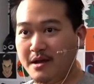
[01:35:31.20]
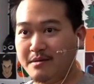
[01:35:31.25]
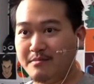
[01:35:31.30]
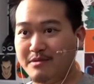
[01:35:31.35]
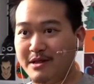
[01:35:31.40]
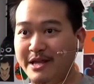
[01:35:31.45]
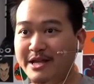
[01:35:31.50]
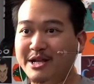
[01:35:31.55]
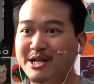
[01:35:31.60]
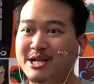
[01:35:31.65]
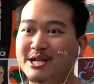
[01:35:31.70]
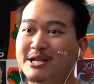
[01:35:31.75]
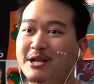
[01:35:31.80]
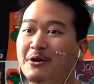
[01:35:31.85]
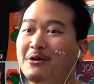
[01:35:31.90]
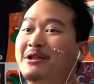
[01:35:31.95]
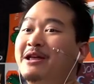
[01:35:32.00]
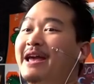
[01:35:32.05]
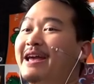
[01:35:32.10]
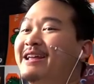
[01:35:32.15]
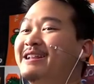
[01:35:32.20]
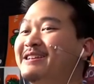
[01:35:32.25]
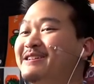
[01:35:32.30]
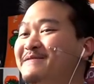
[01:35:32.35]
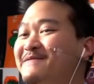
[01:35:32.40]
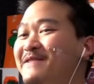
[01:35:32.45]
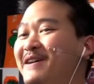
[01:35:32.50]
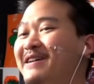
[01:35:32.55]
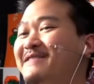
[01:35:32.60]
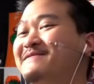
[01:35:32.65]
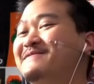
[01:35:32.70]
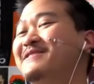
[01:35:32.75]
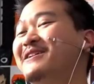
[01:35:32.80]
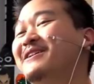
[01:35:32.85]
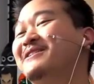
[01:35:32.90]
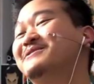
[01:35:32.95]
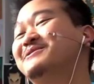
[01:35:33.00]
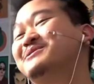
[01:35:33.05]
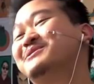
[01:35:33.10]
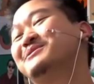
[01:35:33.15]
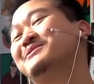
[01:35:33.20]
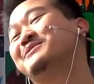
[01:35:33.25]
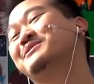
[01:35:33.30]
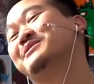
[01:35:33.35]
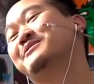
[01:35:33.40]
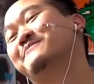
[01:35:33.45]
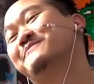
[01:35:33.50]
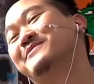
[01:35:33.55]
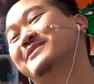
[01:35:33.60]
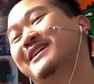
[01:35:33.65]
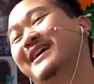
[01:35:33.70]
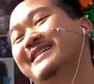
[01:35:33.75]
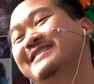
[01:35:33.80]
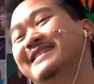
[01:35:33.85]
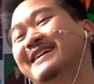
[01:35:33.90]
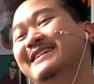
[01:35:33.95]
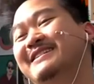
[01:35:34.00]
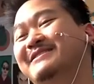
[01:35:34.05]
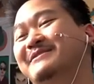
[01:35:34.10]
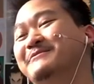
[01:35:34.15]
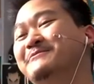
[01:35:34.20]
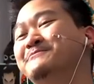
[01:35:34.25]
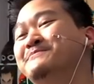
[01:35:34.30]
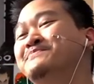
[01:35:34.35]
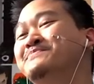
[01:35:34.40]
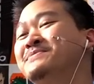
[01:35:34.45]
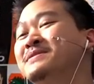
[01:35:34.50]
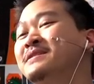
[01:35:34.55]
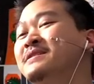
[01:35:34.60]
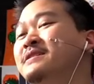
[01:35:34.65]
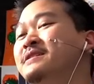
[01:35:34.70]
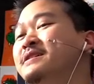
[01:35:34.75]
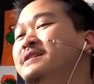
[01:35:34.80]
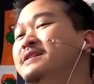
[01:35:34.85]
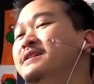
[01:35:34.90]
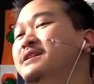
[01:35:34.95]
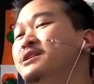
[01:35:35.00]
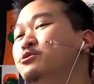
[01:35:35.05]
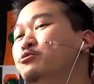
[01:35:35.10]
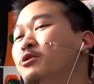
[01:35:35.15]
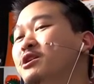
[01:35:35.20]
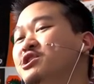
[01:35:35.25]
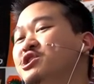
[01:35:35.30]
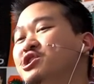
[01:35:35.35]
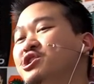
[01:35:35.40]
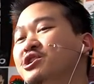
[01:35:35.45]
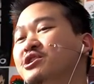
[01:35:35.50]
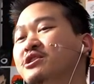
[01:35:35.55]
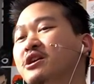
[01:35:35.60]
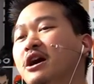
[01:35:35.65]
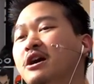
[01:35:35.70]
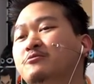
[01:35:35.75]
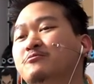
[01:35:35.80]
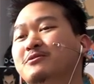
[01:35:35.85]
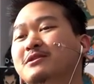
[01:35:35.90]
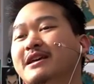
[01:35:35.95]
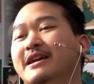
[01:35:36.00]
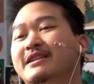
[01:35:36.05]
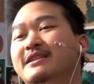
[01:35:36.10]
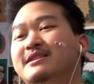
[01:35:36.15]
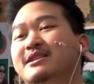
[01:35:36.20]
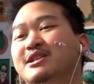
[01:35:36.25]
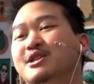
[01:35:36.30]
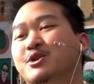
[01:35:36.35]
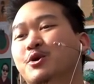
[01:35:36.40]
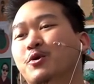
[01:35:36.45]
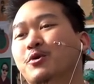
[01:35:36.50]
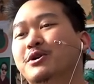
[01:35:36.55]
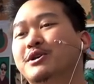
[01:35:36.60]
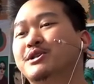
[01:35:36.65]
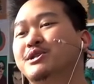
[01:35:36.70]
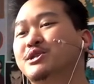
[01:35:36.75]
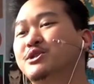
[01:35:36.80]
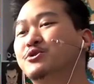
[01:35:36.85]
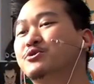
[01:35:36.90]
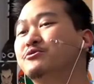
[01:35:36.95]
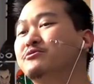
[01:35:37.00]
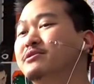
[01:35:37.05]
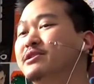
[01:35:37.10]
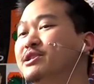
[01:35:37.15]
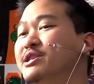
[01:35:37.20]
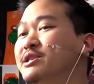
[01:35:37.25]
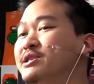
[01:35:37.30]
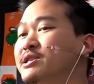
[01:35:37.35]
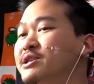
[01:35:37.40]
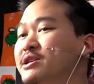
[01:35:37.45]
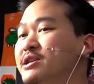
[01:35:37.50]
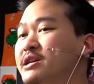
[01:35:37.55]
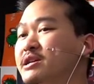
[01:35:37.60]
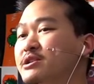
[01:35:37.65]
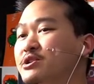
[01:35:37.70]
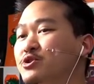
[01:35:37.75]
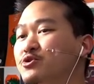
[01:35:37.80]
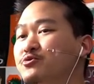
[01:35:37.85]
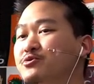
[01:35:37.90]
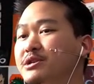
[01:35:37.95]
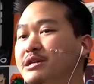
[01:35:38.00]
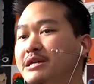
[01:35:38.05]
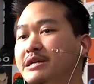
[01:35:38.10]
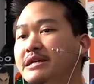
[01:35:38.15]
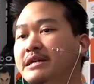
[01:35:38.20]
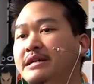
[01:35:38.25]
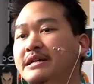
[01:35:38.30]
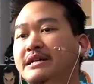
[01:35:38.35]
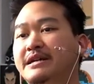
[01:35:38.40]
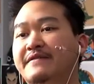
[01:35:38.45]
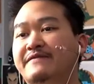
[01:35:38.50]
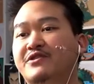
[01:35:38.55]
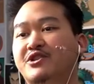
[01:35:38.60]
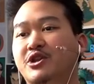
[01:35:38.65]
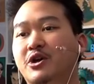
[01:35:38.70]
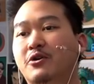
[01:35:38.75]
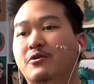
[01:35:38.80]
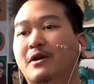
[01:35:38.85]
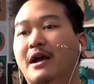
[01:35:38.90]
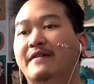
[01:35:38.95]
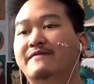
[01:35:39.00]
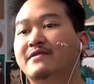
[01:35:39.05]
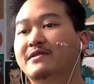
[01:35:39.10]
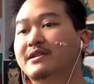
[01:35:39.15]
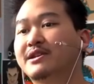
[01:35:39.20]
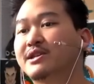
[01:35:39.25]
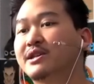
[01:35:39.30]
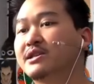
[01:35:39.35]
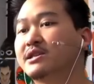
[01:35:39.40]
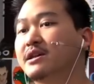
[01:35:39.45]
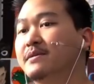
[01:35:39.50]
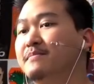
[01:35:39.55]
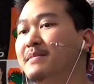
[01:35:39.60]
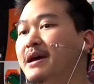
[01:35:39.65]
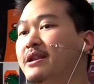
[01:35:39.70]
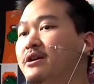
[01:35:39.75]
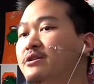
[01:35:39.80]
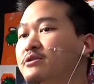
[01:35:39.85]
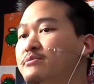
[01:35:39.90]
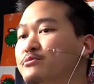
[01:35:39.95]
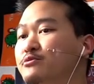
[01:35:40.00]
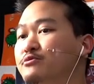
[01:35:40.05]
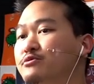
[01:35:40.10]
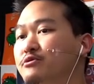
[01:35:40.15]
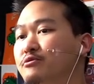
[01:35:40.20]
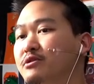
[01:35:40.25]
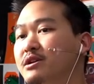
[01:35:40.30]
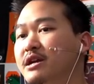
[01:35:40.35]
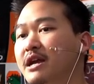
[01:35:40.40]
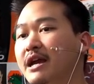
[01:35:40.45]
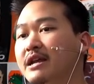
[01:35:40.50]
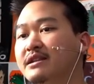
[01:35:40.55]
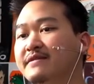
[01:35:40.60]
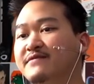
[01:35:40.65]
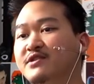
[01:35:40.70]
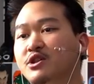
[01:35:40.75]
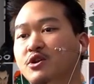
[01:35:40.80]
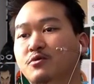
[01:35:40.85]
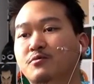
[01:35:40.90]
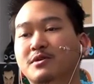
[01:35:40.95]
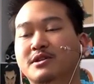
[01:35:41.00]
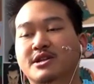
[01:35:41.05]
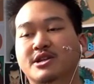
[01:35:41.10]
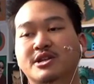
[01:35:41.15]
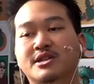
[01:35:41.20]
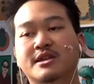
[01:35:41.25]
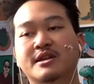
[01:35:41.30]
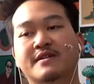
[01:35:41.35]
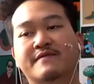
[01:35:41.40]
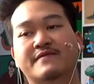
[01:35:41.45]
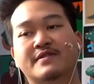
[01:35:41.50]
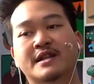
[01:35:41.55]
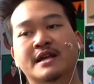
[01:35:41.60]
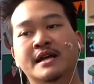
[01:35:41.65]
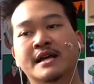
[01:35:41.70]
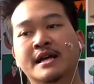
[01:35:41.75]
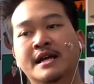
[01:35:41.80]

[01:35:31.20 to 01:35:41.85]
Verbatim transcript: Blinks donated $5 to the super chat. Thank you. Question unrelated to toys. Do you listen to Kid Cudi? If so, have you listened to Man on the Moon 3? And if so, what did you think of it?